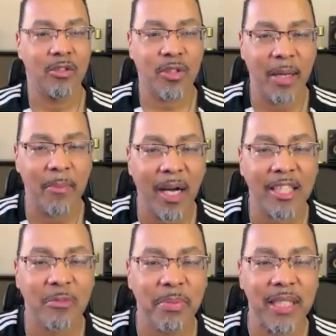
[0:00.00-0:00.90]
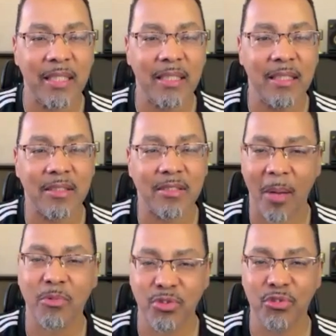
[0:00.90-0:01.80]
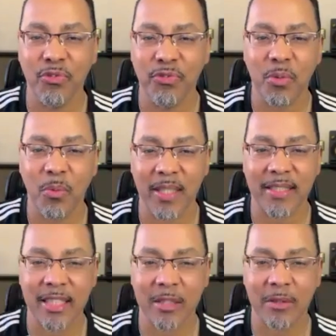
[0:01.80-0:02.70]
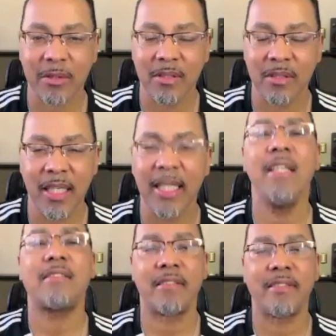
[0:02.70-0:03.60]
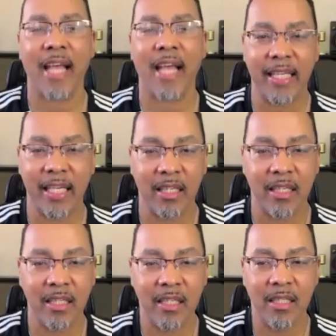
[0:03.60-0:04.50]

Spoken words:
So there must be some truth to what these idiots are saying.